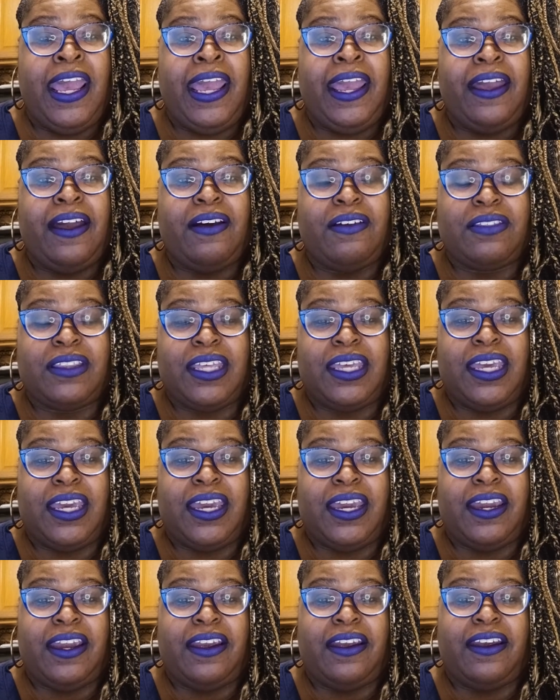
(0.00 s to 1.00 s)

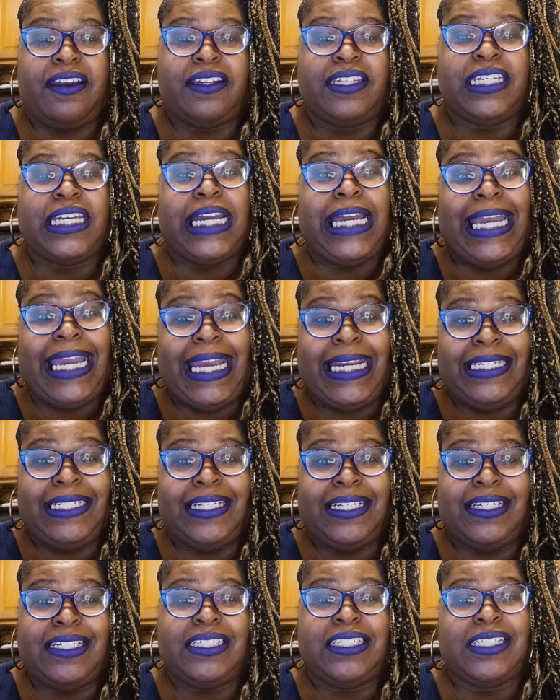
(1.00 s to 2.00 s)
Healthcare, your
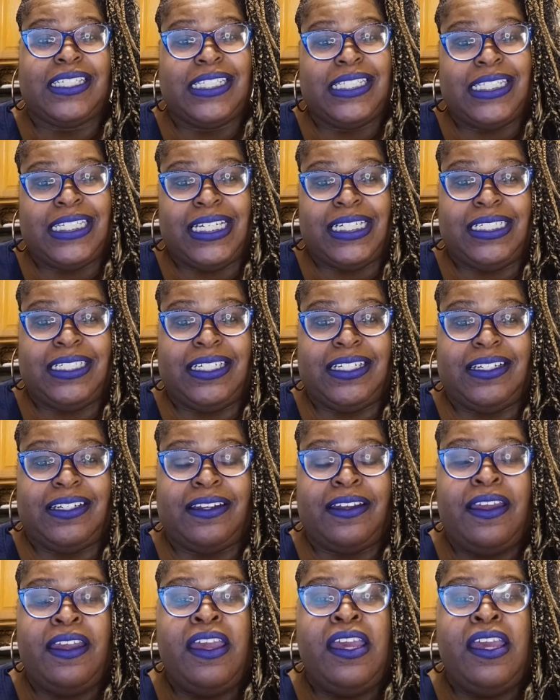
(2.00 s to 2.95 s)
Aetna, your Cigna.